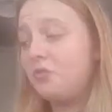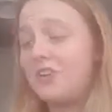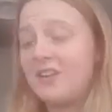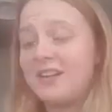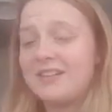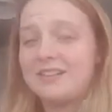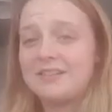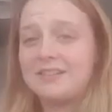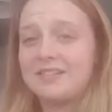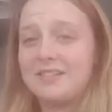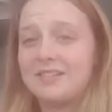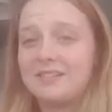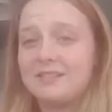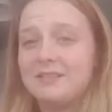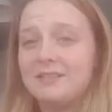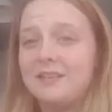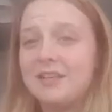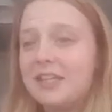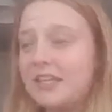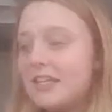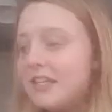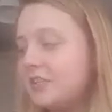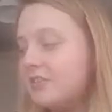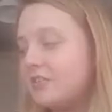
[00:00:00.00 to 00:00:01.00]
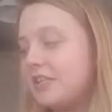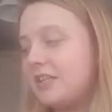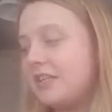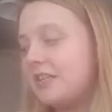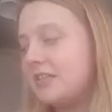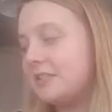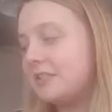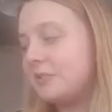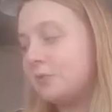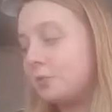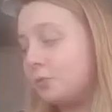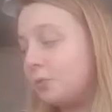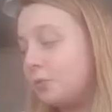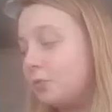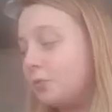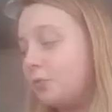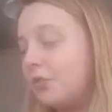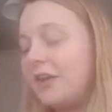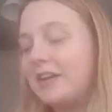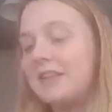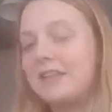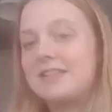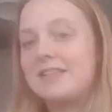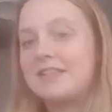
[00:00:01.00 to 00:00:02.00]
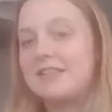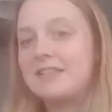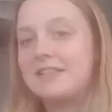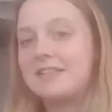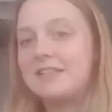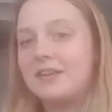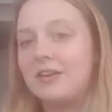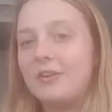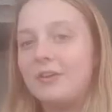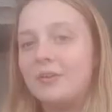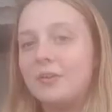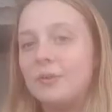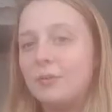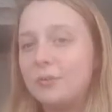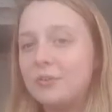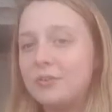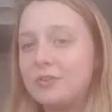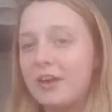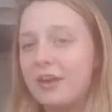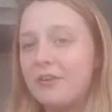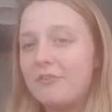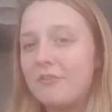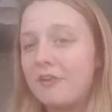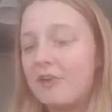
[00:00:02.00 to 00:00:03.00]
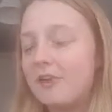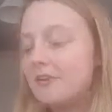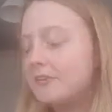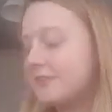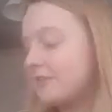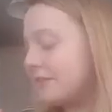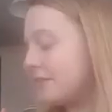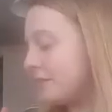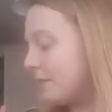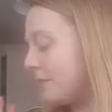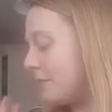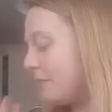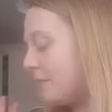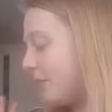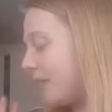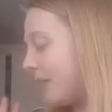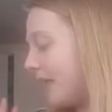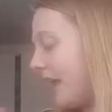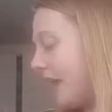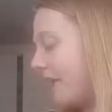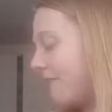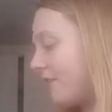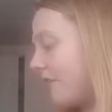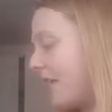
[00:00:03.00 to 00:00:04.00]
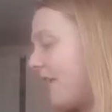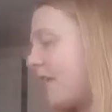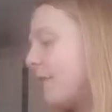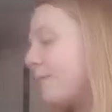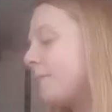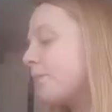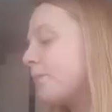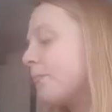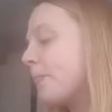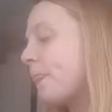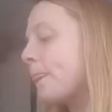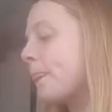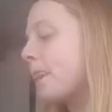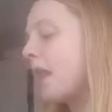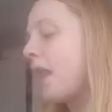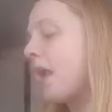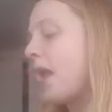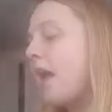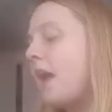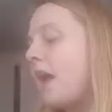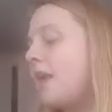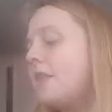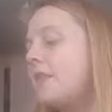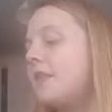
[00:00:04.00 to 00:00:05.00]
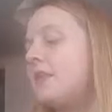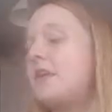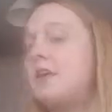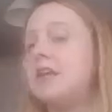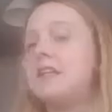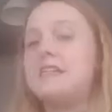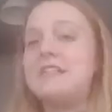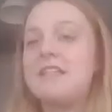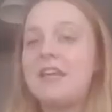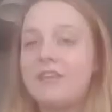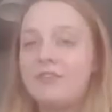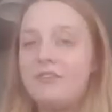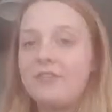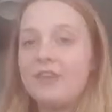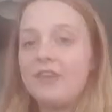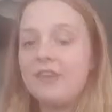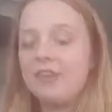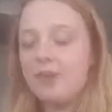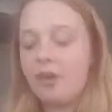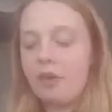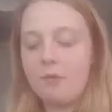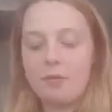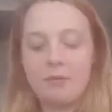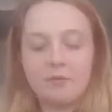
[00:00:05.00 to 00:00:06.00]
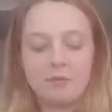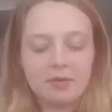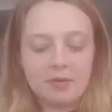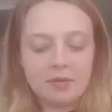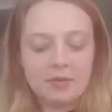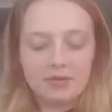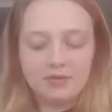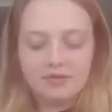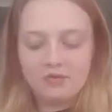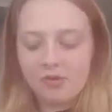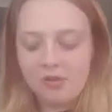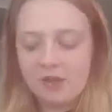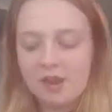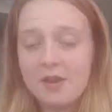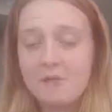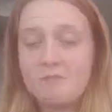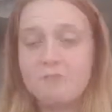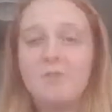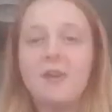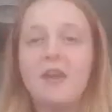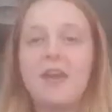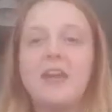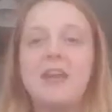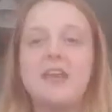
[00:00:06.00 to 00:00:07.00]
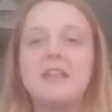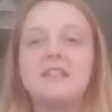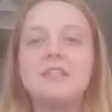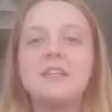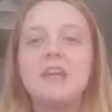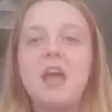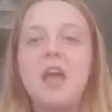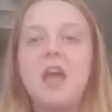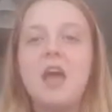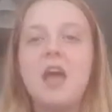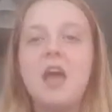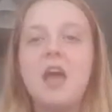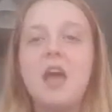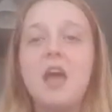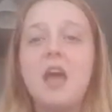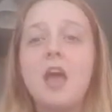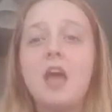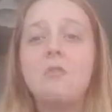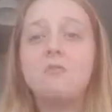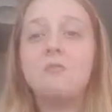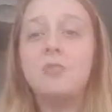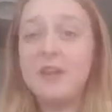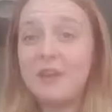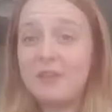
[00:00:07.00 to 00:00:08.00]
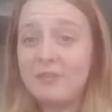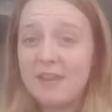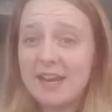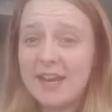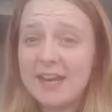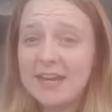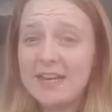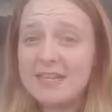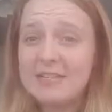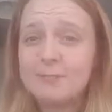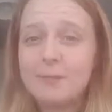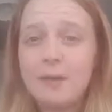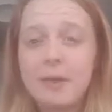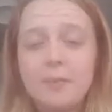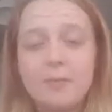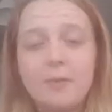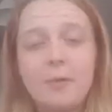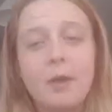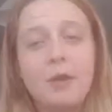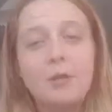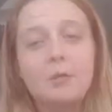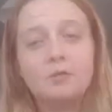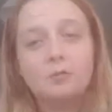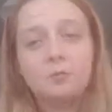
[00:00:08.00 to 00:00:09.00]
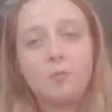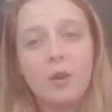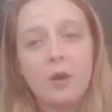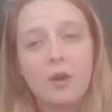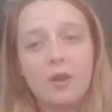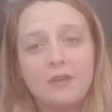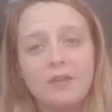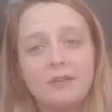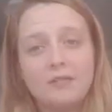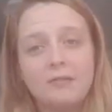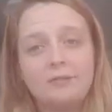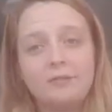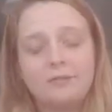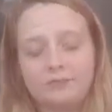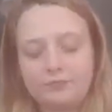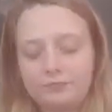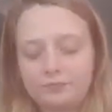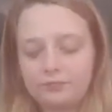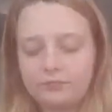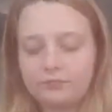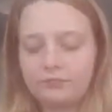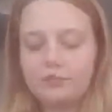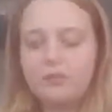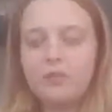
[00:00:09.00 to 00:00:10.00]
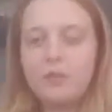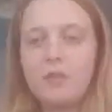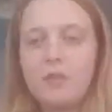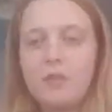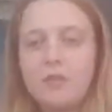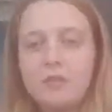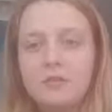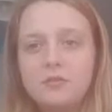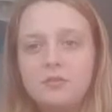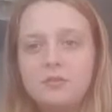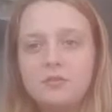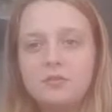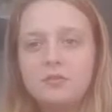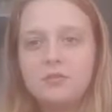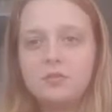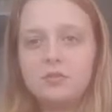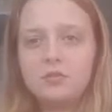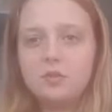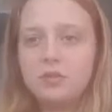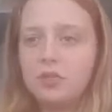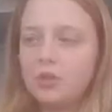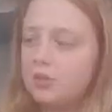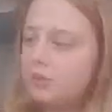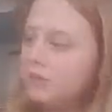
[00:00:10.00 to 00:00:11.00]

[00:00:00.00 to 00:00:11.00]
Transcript: fantasy, so all sci-fi, so it's going to be really heavy. And then I definitely know I'm going to try and reread Paper Girls 1, 2,